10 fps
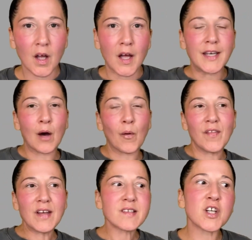Now, I
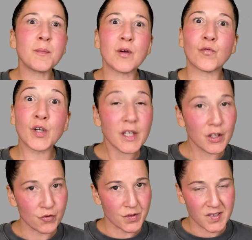think it's going to be really
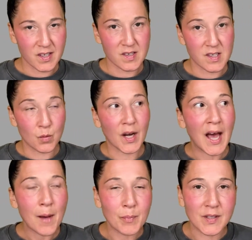interesting to see what
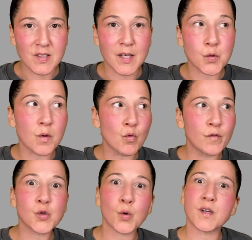happens as we move
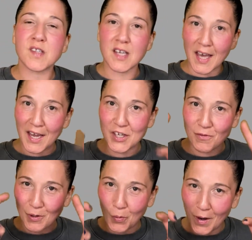towards the age of
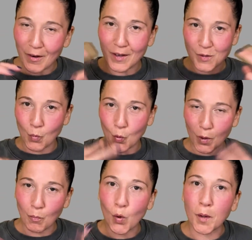Aquarius more and
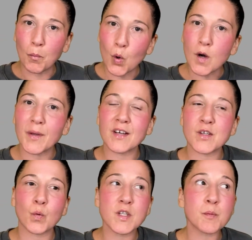more and more, because
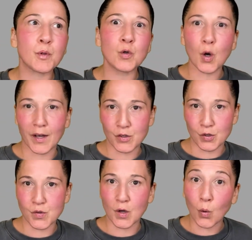once Pluto
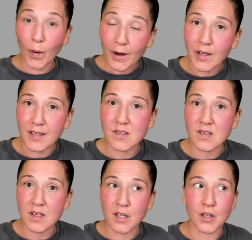enters Aquarius
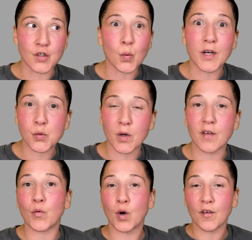in
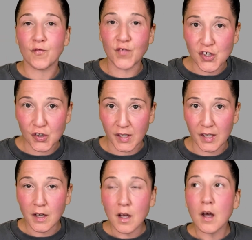2024 officially,
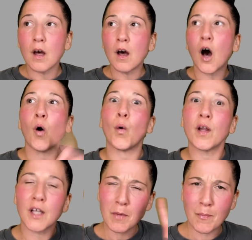oh,
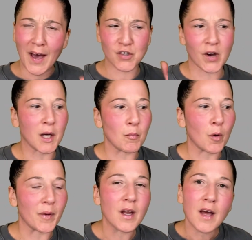let me backtrack a
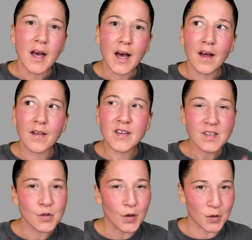moment. This is
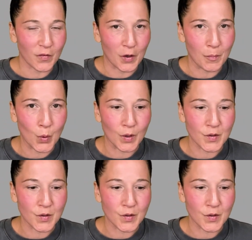also very important.